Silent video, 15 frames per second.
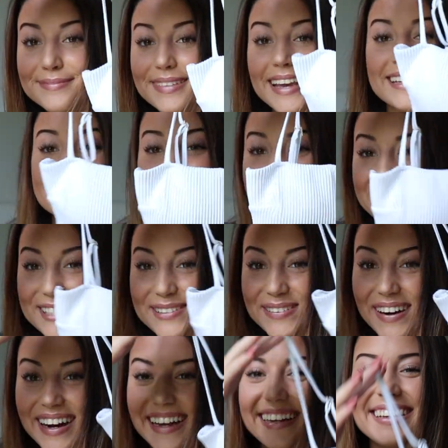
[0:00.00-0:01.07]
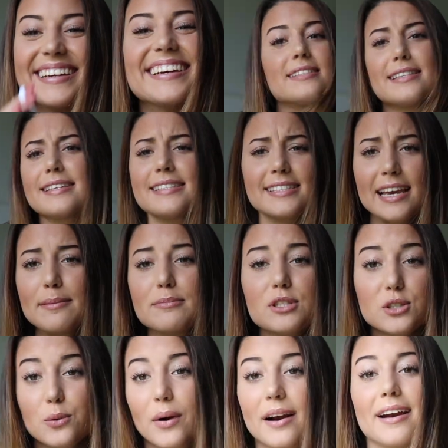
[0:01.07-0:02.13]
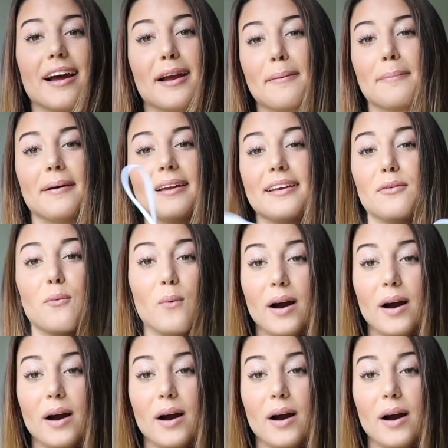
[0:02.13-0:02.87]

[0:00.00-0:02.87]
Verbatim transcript: is this one. It's the same square neck, but in